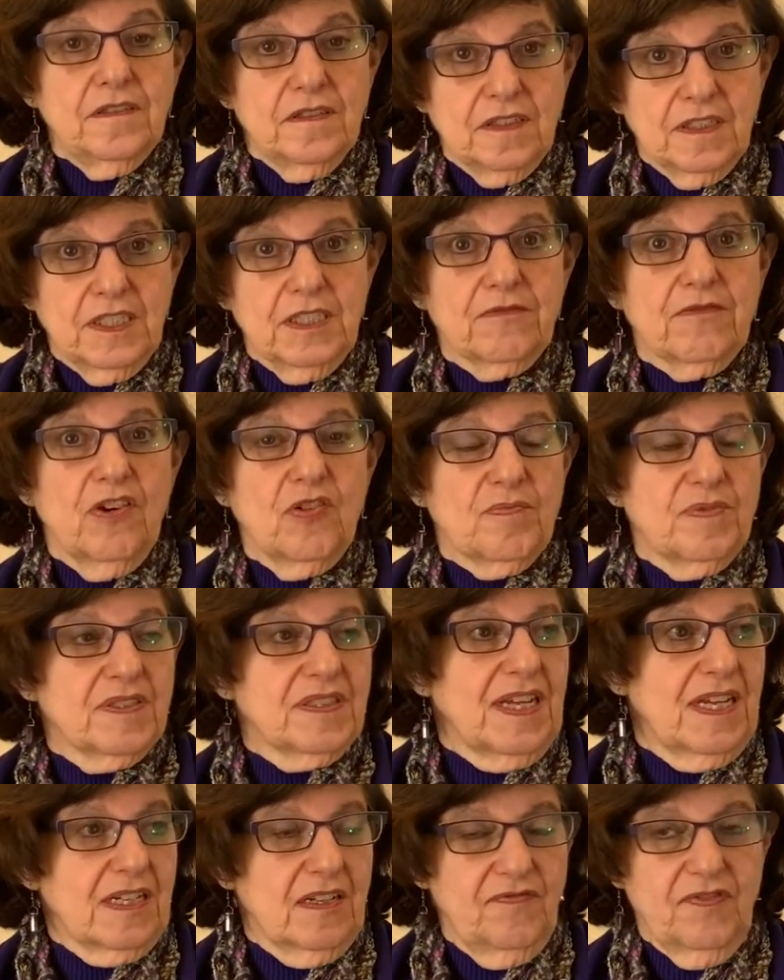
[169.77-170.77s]
0%
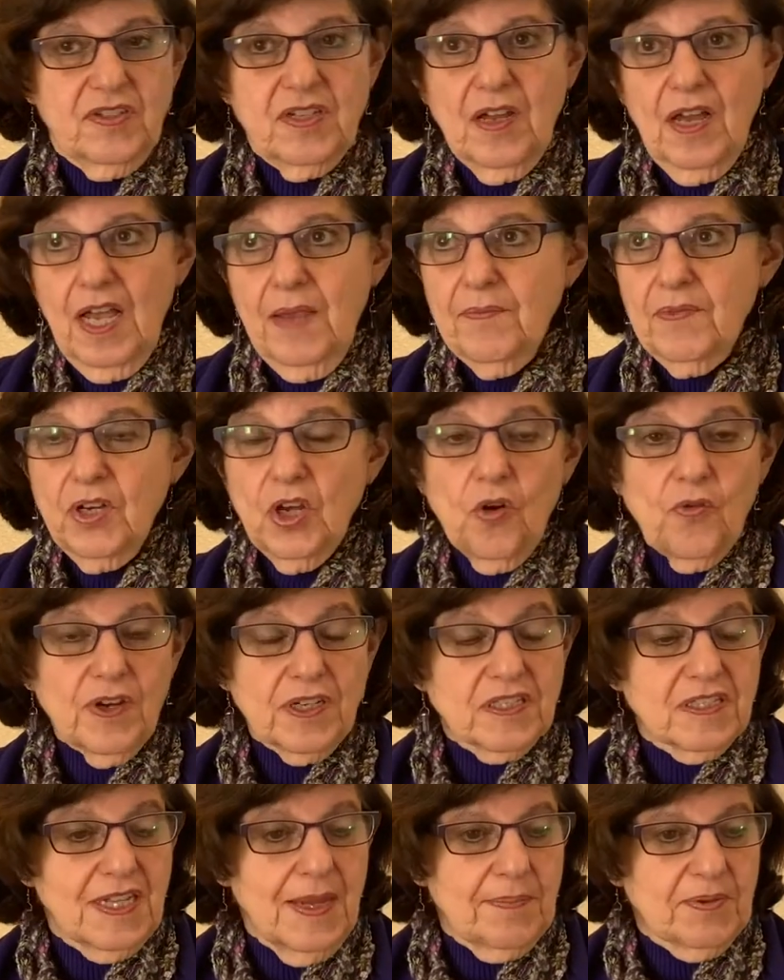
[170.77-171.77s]
of the time. No
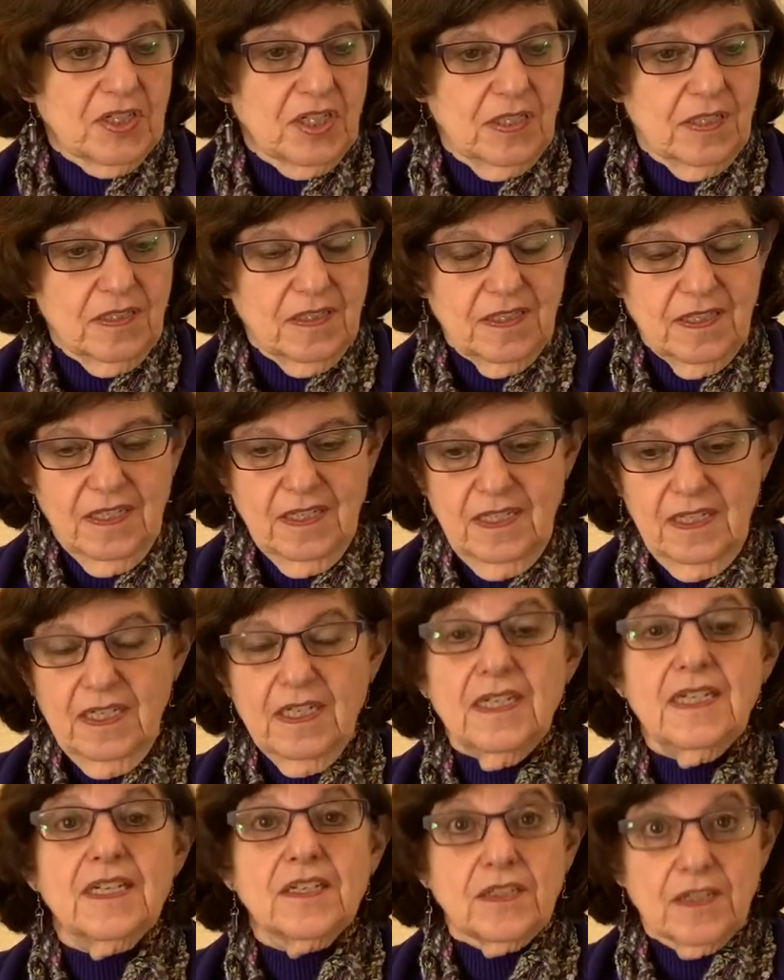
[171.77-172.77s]
exceptions.
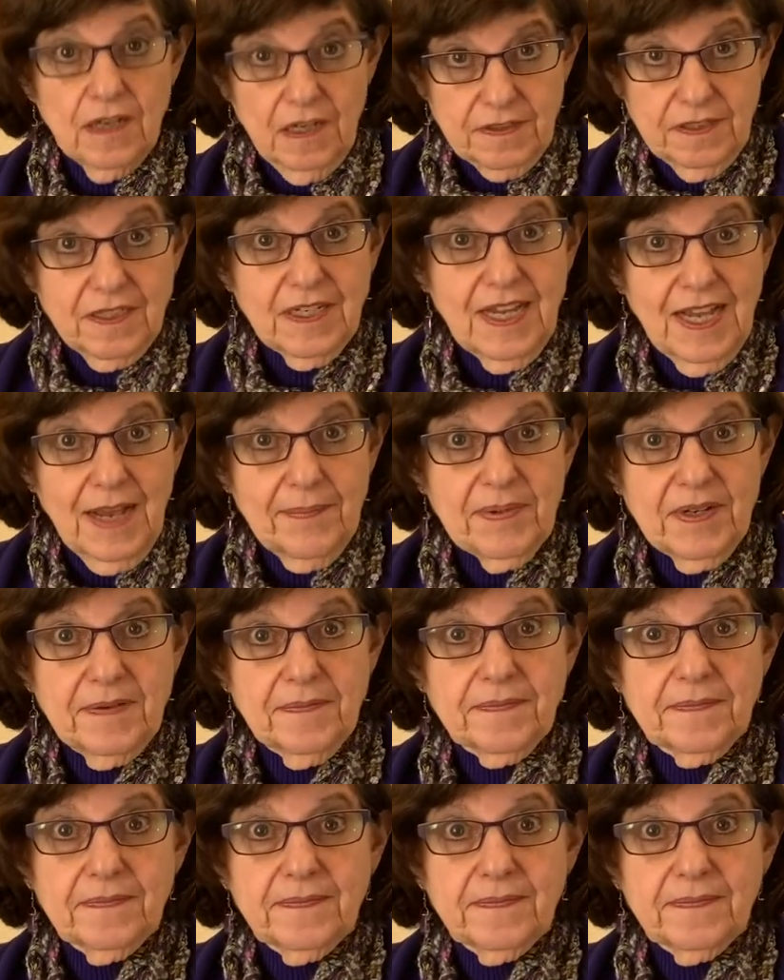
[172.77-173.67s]
It doesn't happen.